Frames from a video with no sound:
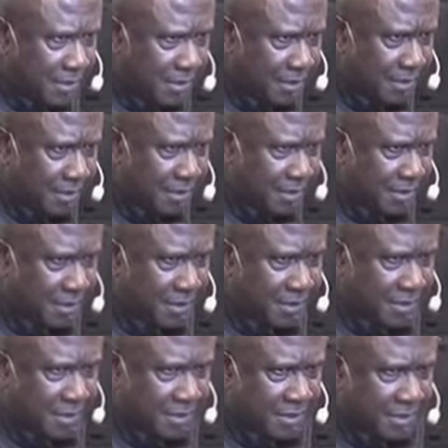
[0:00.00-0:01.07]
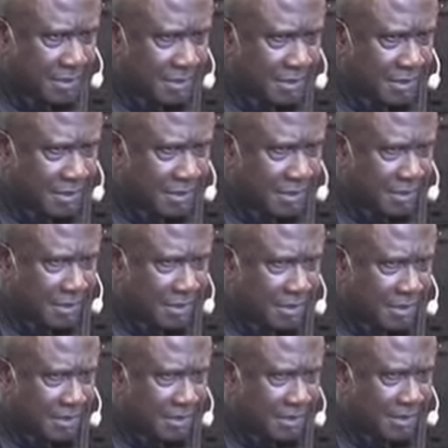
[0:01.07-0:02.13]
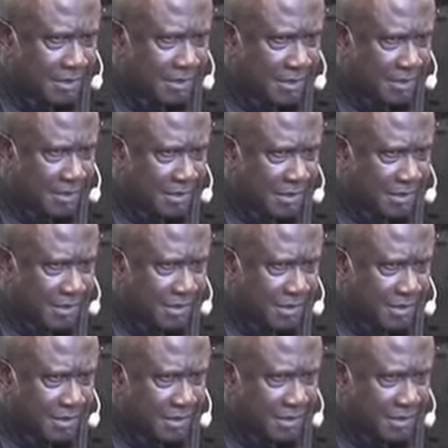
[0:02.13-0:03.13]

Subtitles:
Nobody speaks.